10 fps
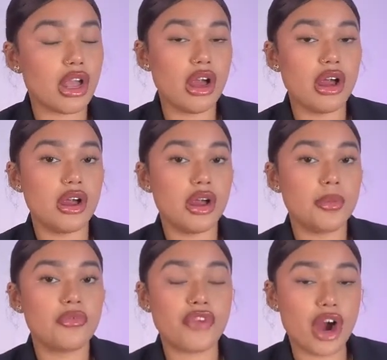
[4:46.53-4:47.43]

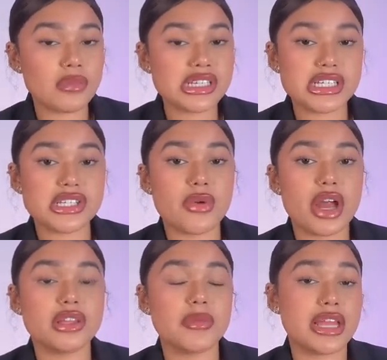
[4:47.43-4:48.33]
pharmacies
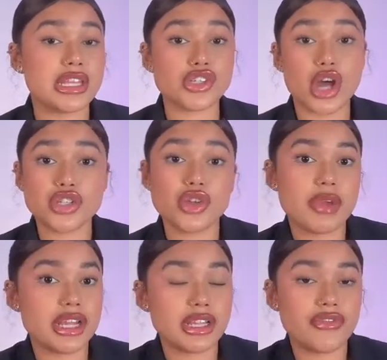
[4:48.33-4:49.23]
around them, and there's
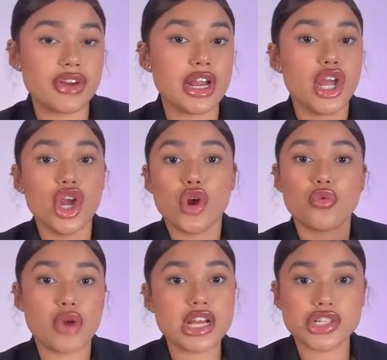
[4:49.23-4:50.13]
also many different
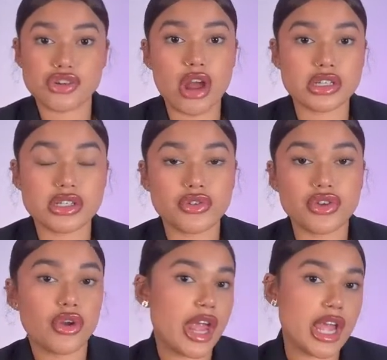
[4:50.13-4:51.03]
restaurants.
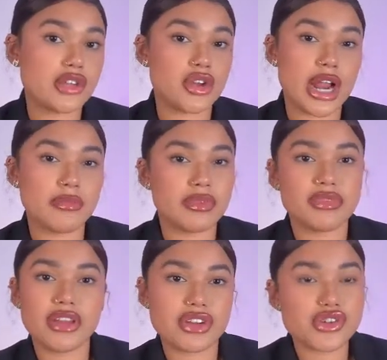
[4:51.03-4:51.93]
Okay, so
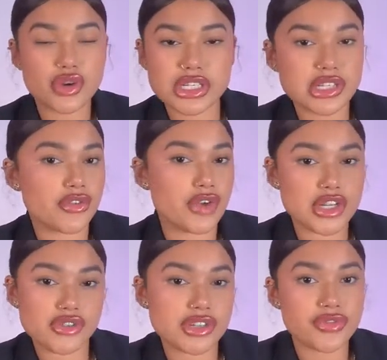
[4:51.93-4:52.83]
like different choices of
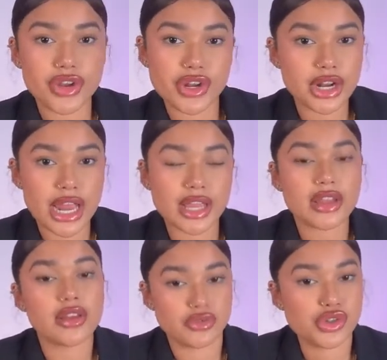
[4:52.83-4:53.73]
restaurants for you to
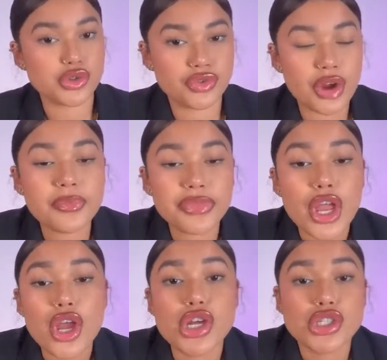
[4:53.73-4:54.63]
like choose from.
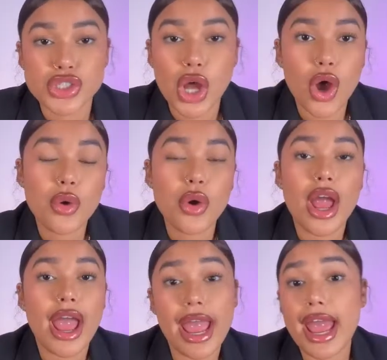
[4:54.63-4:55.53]
So,
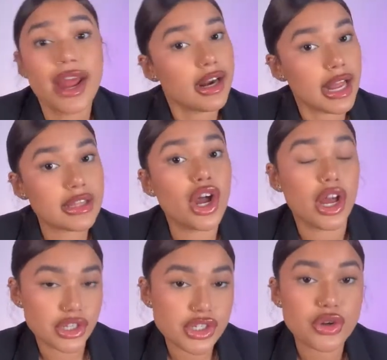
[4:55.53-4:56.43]
and the
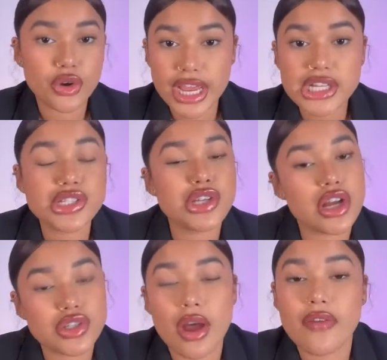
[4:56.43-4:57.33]
other 2 locations
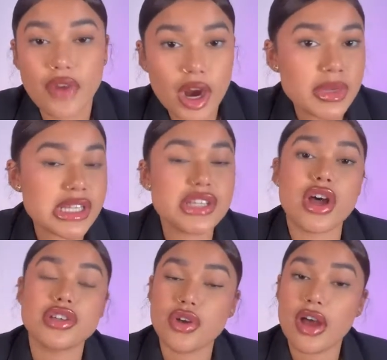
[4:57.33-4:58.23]
also have pharmacies,
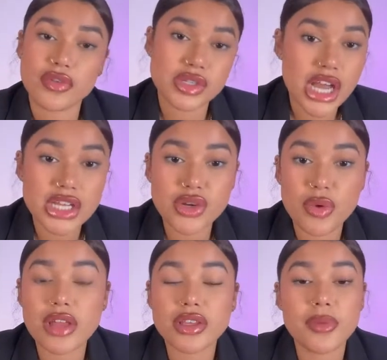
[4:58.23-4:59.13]
also have hotels
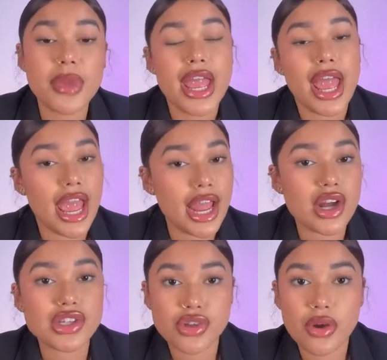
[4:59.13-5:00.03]
around them,
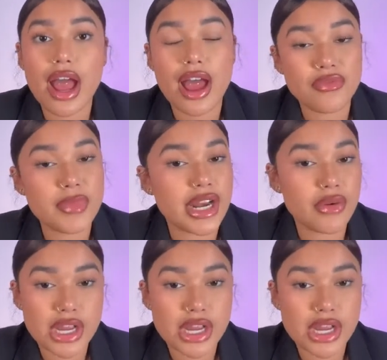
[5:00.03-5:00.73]
and also have many